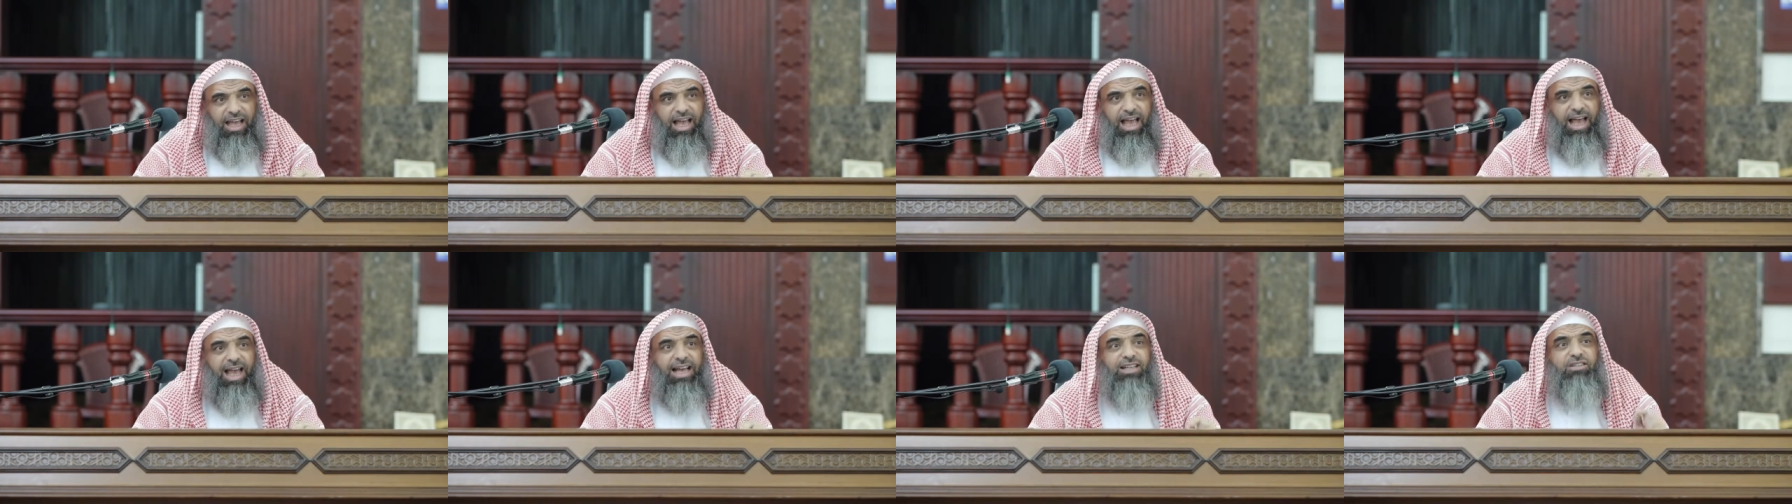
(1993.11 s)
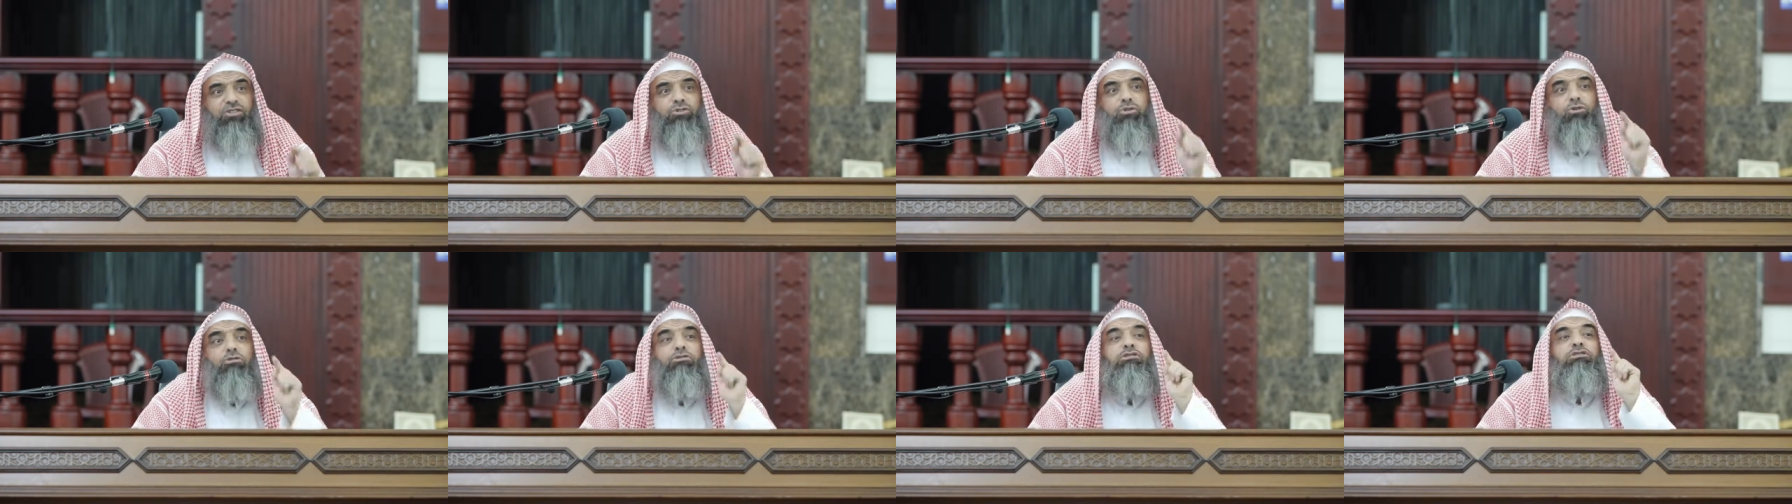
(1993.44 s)

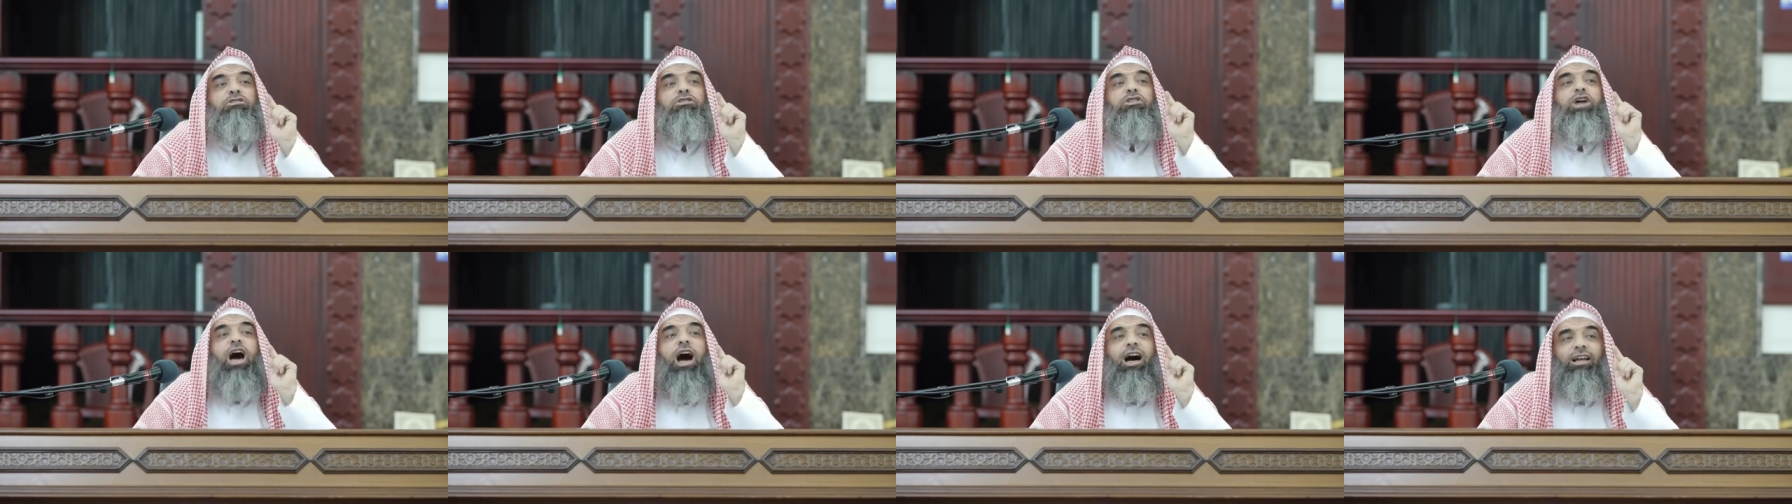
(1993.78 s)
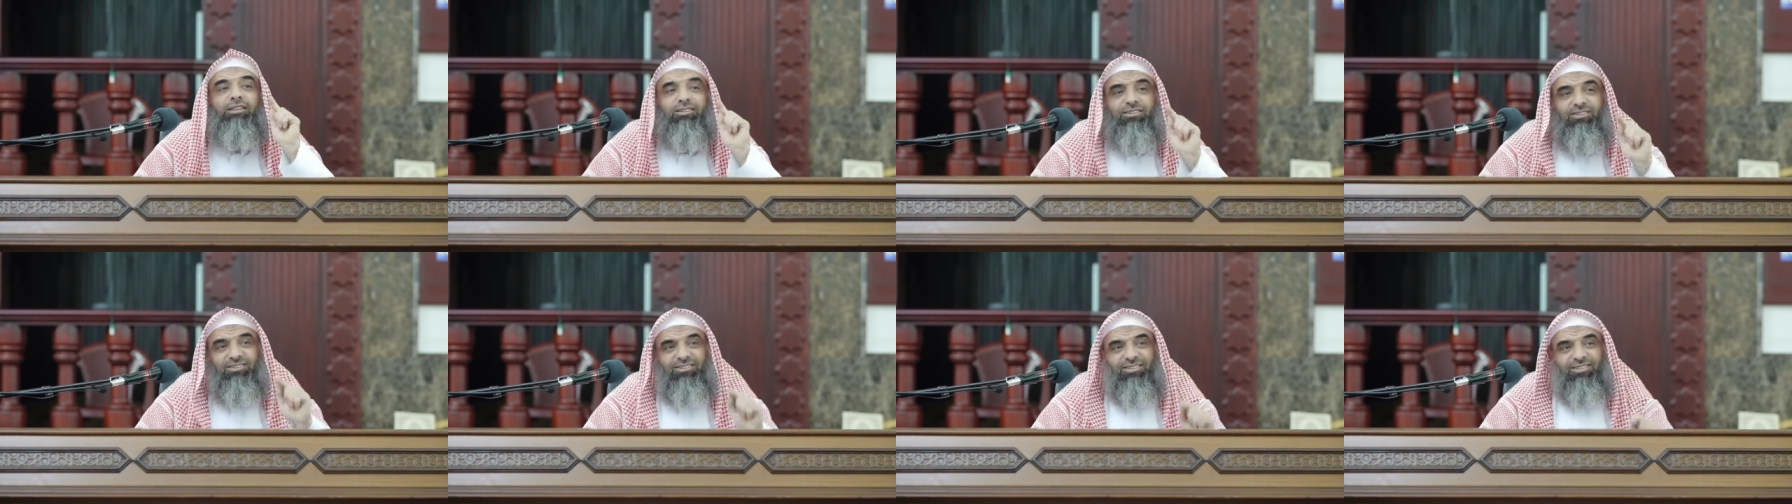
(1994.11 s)
as your
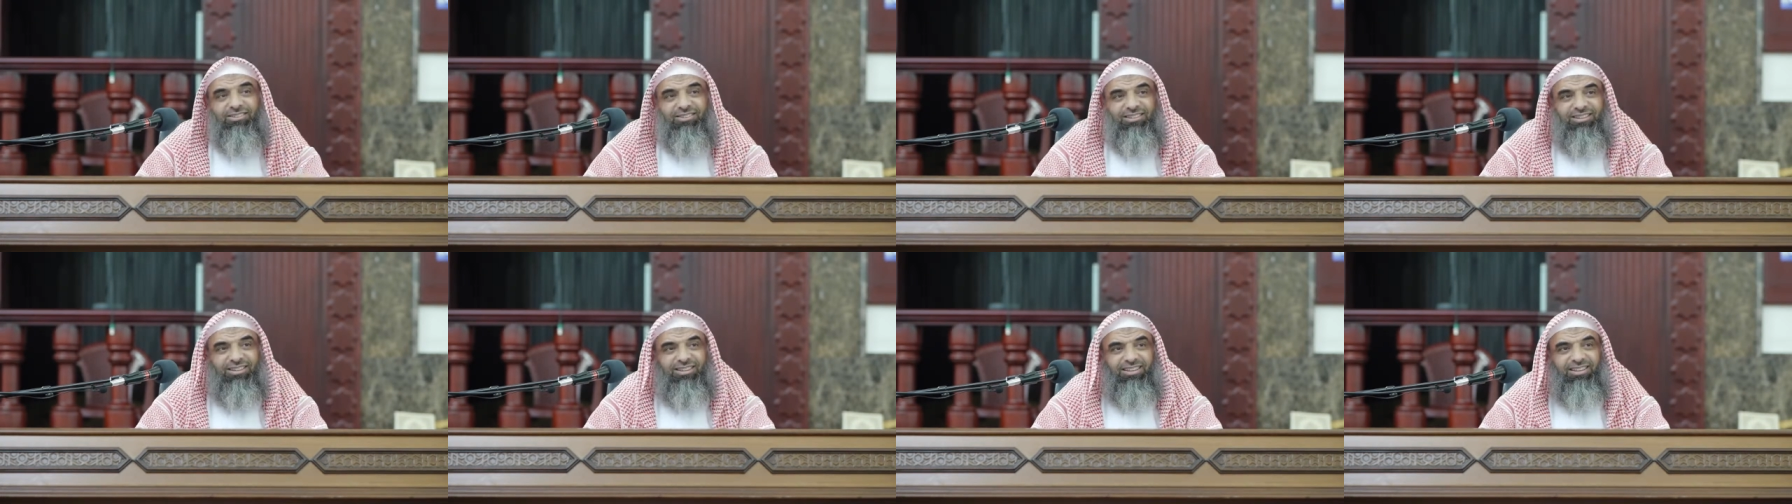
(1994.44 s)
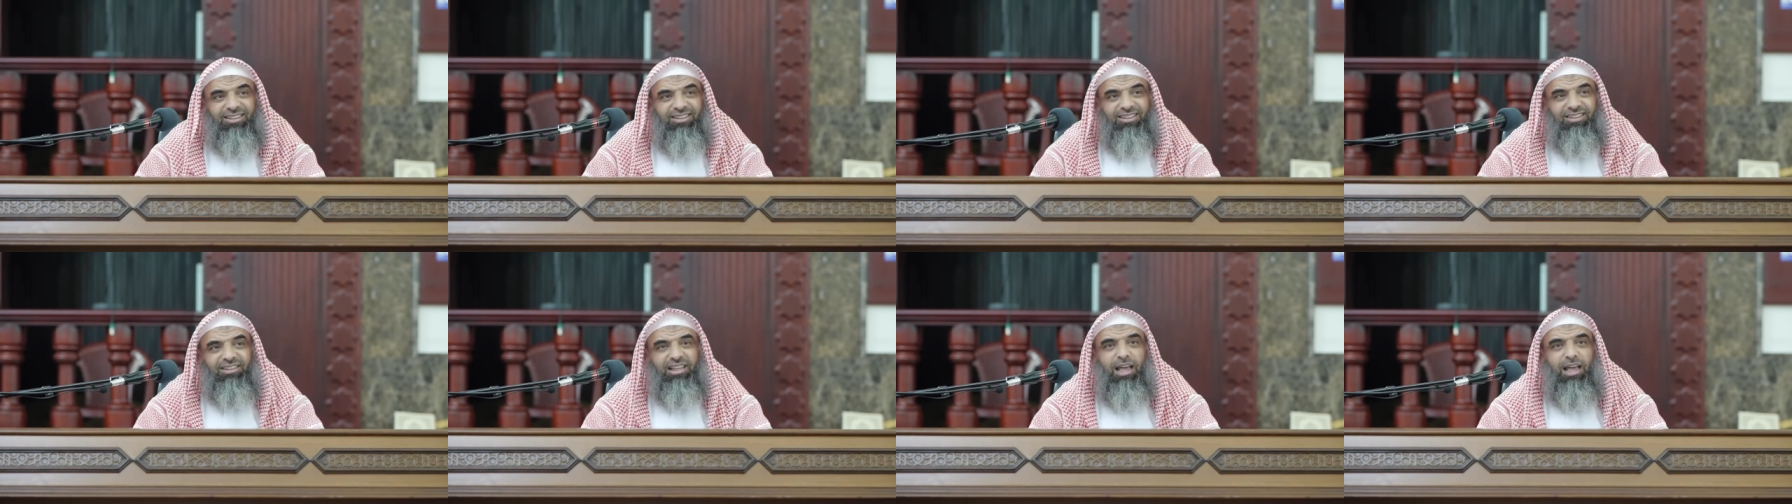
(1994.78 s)
thought